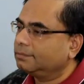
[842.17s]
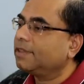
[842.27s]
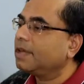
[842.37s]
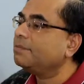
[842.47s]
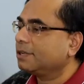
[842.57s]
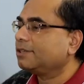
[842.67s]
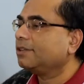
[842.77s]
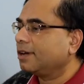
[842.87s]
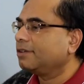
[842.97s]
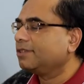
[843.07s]
That makes a
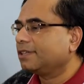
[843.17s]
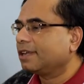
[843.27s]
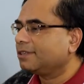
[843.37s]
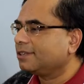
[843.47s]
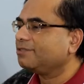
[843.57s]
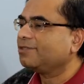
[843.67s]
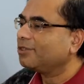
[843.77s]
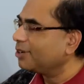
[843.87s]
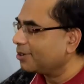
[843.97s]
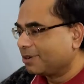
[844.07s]
lot of sense. I
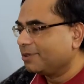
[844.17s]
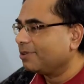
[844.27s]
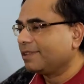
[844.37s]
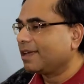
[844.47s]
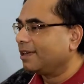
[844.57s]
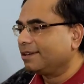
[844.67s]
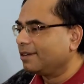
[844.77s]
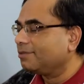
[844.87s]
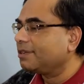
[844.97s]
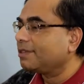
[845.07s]
fully agree with that.
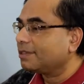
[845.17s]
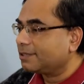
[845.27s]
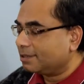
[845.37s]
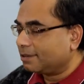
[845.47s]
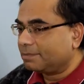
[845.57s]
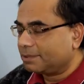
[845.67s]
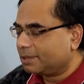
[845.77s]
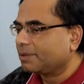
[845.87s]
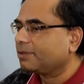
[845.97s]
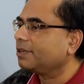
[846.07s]
I've done some
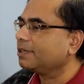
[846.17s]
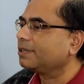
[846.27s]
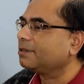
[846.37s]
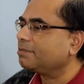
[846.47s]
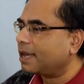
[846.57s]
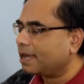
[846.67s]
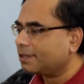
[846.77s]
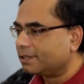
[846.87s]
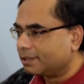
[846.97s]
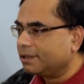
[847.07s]
similar things in the
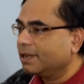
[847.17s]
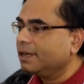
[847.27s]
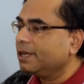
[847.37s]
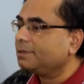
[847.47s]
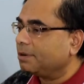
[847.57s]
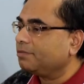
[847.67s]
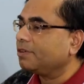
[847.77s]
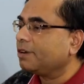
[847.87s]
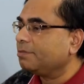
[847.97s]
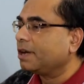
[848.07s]
past, and it's been
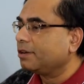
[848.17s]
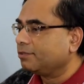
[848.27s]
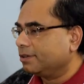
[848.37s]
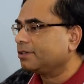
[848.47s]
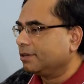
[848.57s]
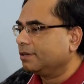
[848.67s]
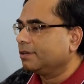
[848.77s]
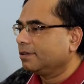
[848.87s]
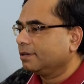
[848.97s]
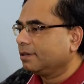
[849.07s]
very beneficial.
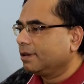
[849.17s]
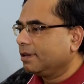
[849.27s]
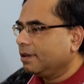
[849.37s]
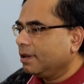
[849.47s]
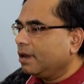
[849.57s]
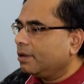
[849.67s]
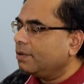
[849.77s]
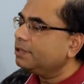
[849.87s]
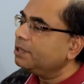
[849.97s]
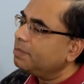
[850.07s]

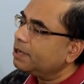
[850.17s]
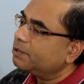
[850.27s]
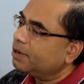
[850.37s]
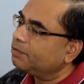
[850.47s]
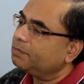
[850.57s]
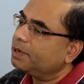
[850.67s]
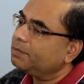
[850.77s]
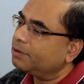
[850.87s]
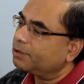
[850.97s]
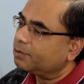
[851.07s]
What's the best way for
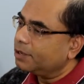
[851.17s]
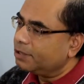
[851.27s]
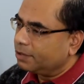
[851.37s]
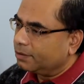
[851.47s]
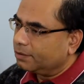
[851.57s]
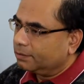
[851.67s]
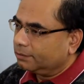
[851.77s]
people to reach you?